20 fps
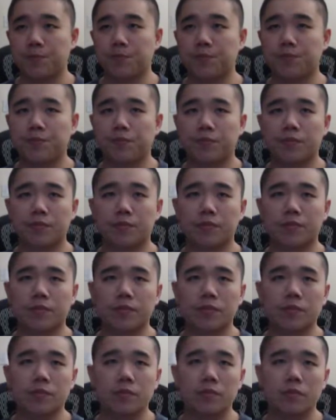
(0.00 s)

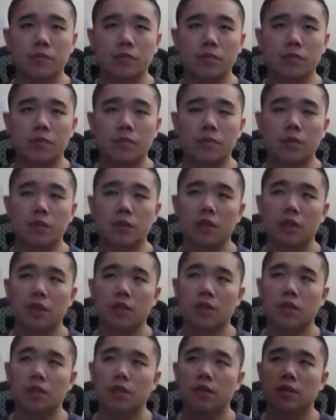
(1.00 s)

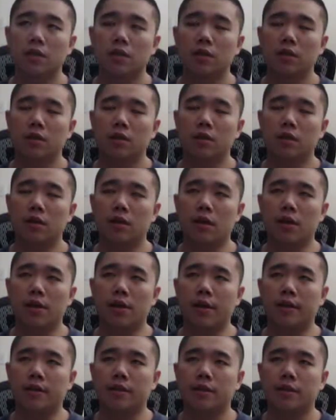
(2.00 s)

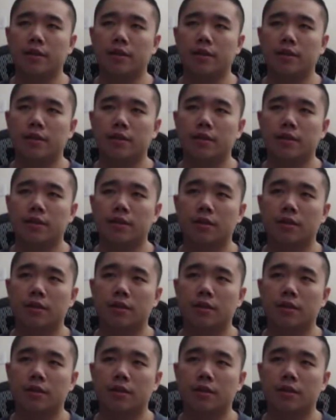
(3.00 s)
(no one is talking)